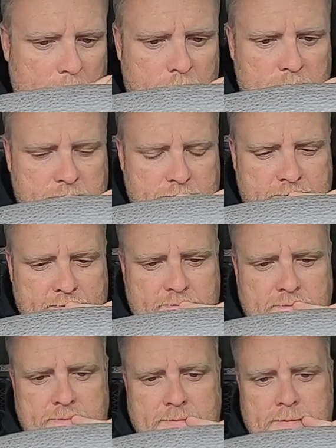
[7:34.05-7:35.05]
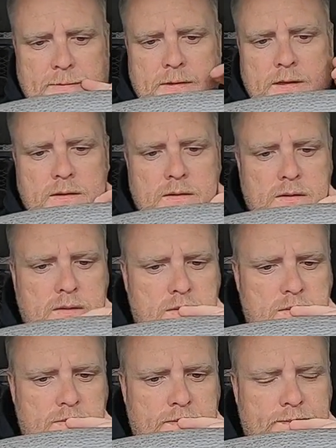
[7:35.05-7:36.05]
we shouldn't need any of the boxes under
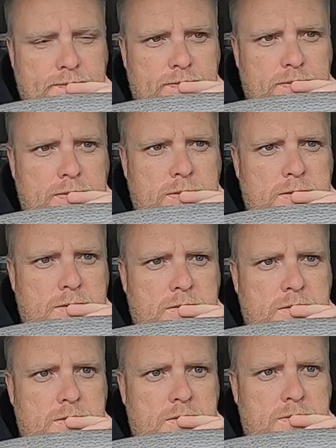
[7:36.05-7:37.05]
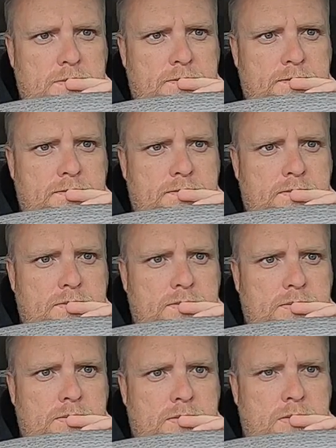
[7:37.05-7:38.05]
the dash because I don't think that's the issue if you're
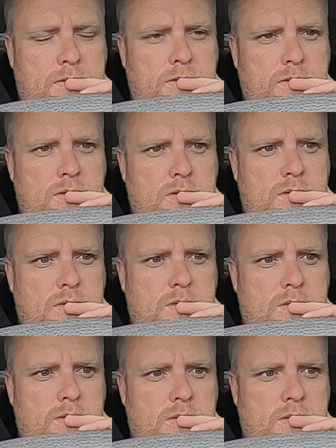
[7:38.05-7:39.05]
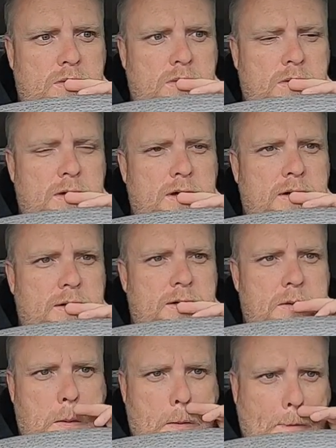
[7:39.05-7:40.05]
touching the cord on the back. So if
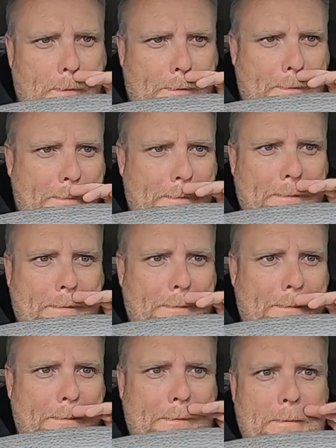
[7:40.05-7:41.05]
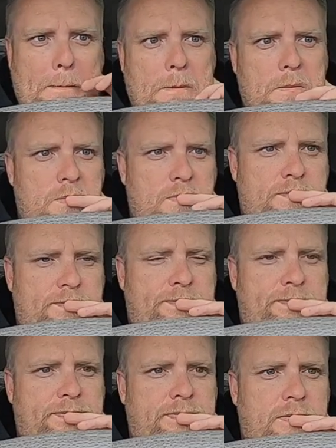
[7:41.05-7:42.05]
you want, you can just send us like the cable that you
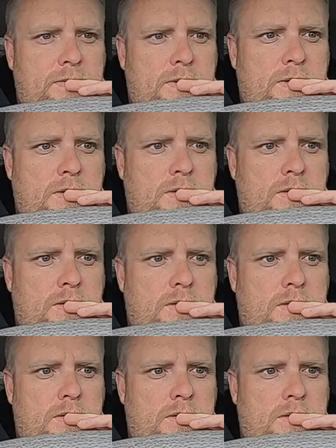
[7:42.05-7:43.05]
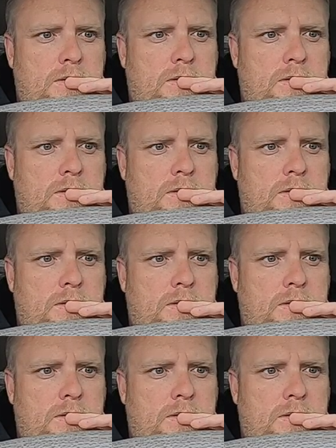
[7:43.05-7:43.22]
got plugged in the monitor.